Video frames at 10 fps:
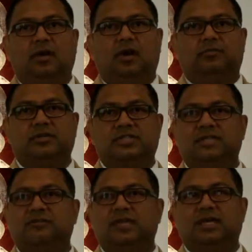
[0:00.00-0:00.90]
of
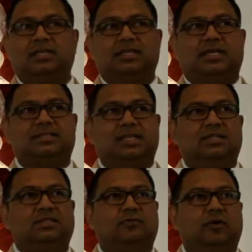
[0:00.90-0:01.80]
receiving that
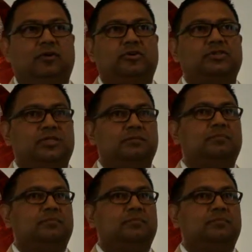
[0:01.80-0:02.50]
sense of ownership.